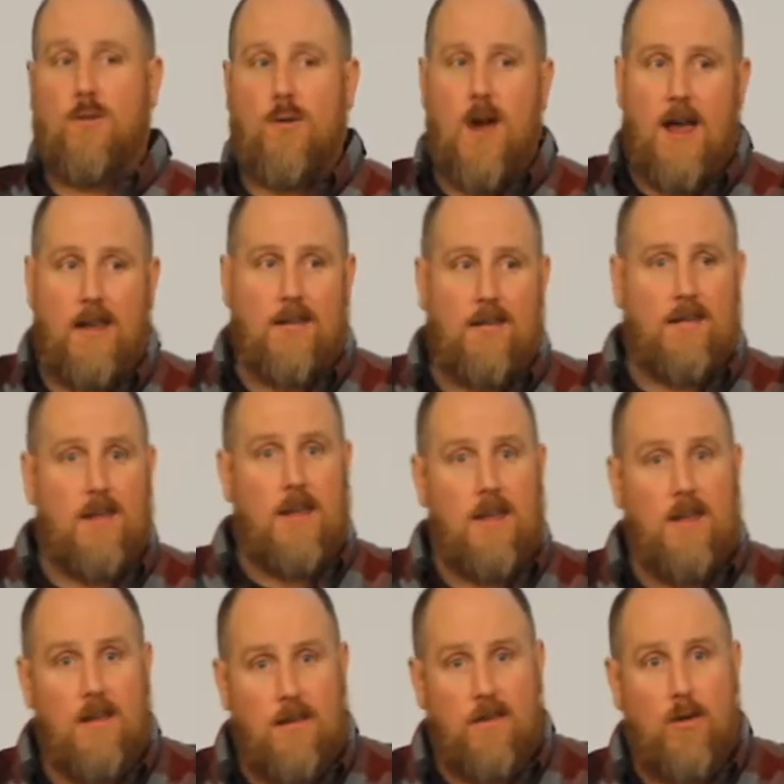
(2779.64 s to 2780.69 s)
Christ
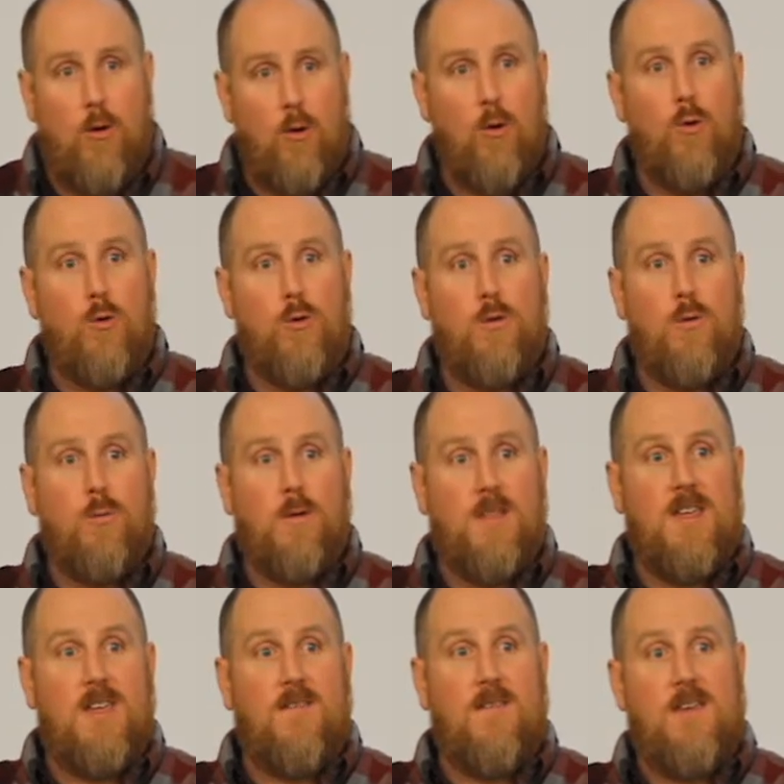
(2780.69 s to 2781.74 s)
is who you
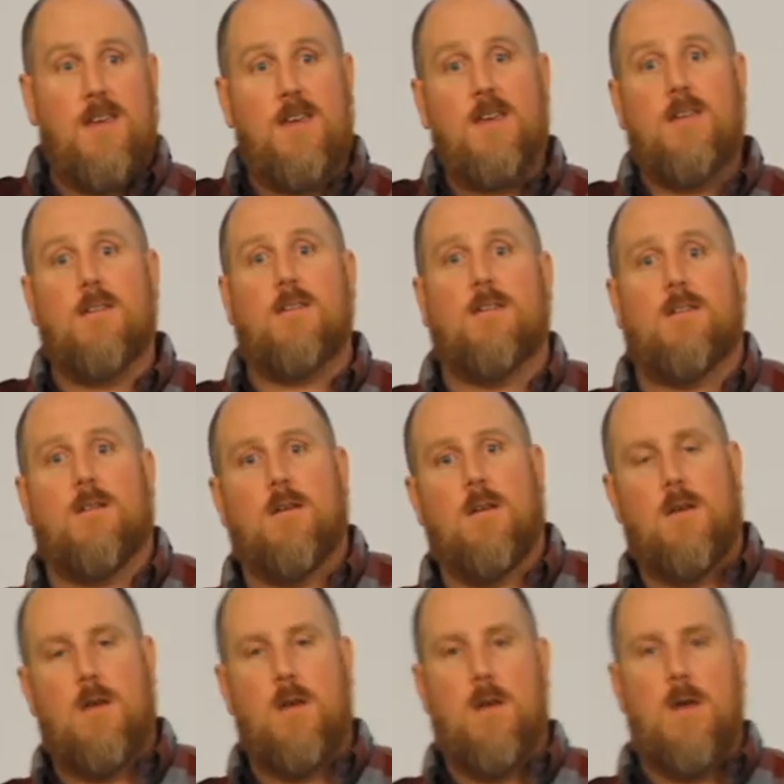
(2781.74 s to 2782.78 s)
believe he is,
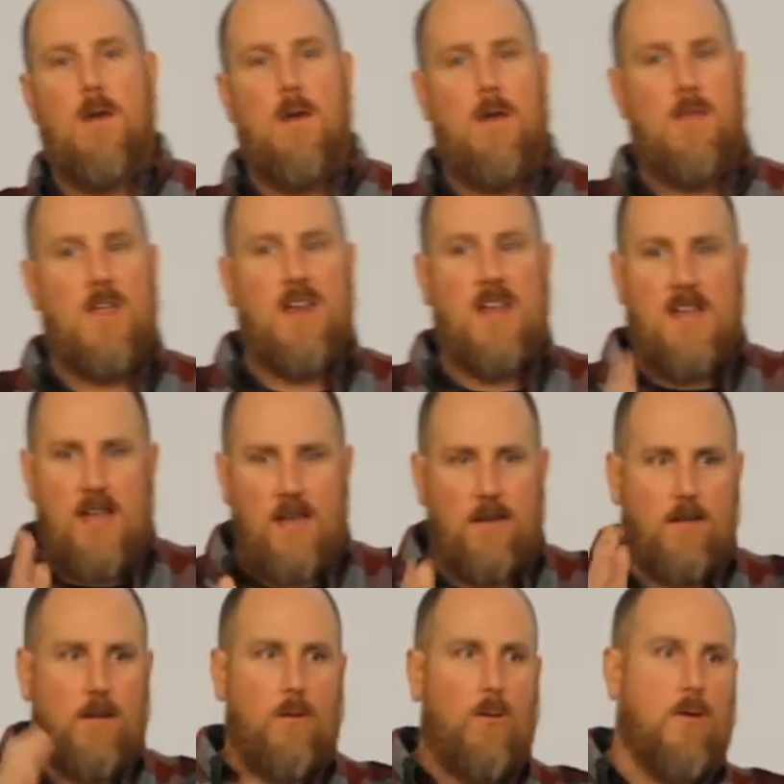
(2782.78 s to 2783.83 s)
then he
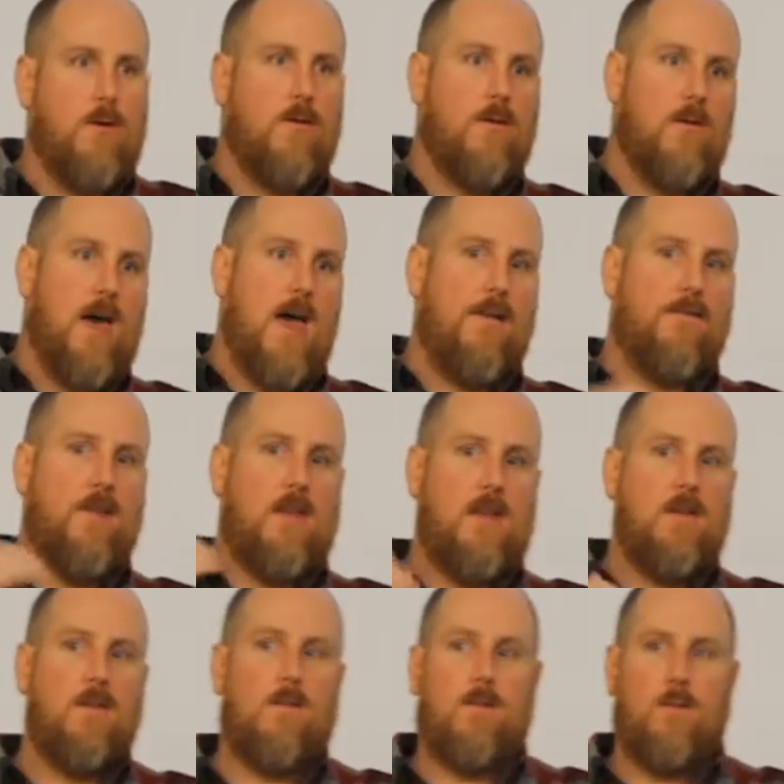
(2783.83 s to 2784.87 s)
is the Lord of your life and
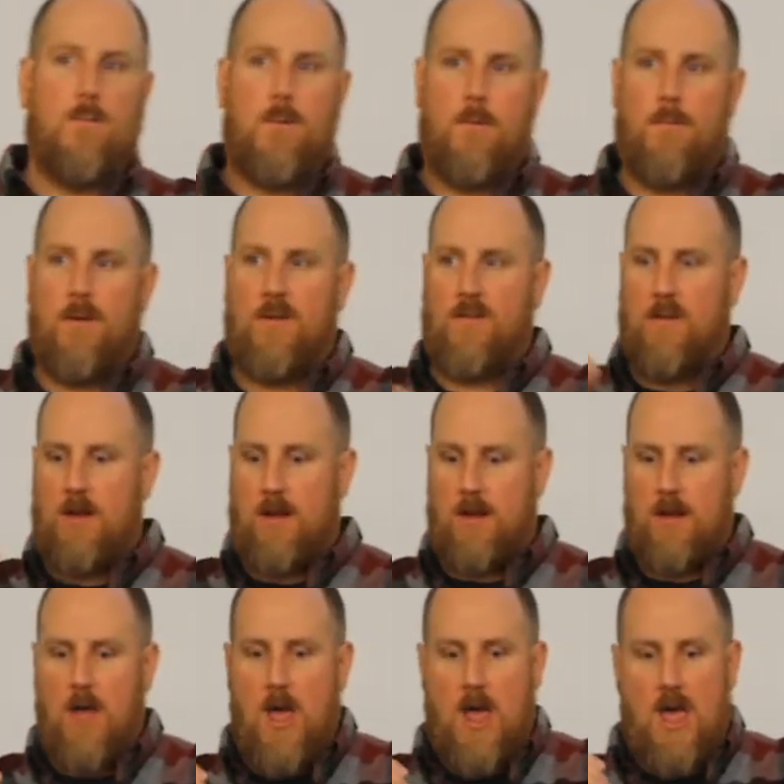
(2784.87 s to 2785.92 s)
he is your purpose. And
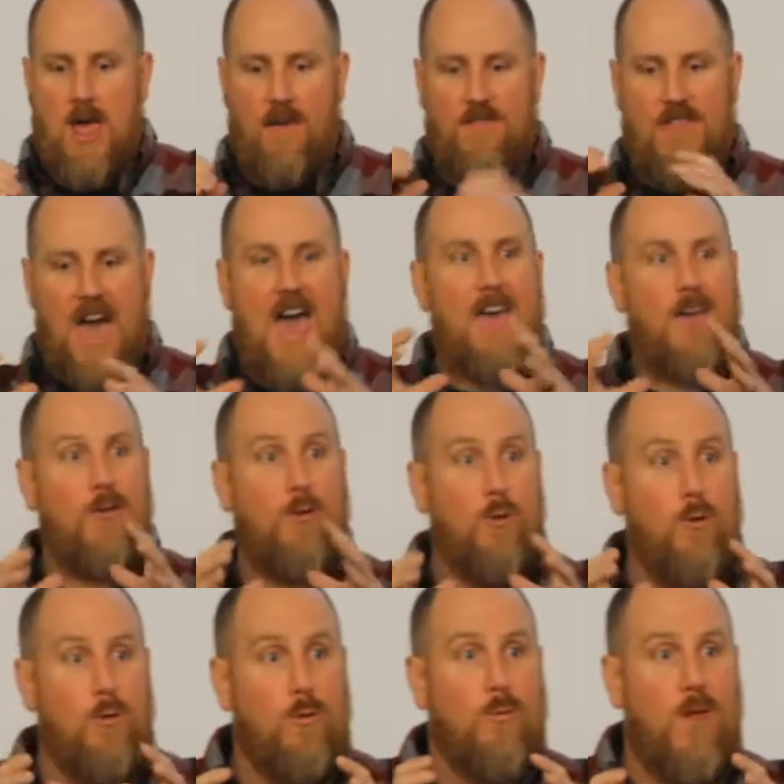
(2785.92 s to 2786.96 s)
if that is
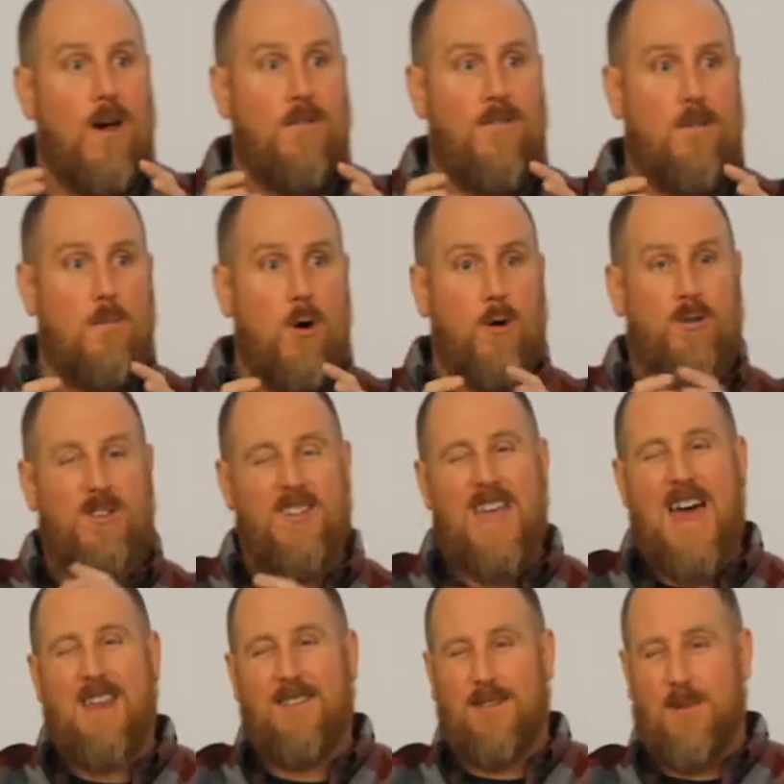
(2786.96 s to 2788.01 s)
who you love the most and
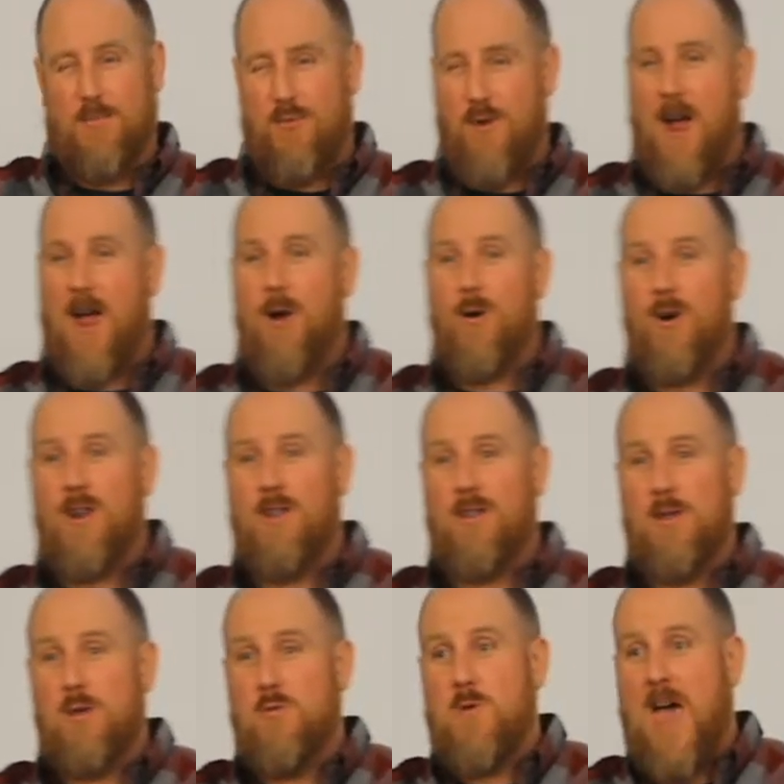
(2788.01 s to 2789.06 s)
that is the priority
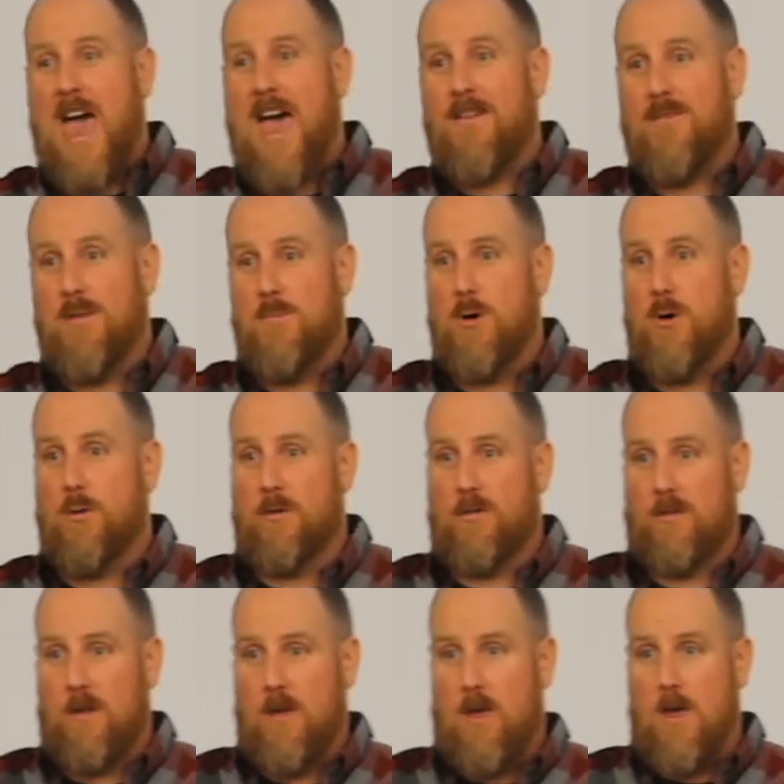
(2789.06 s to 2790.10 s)
that you have the most,
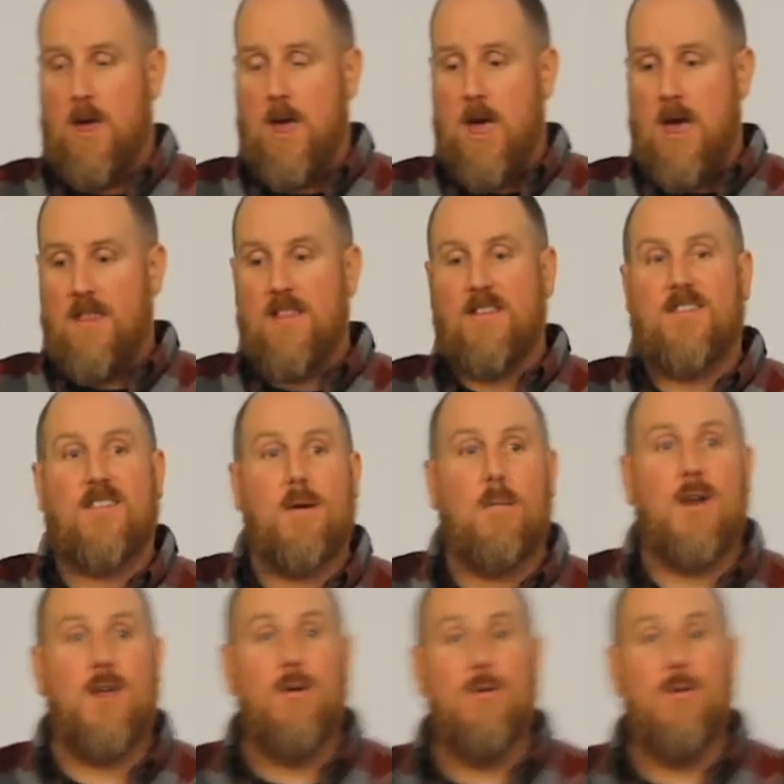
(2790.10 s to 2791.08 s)
then somebody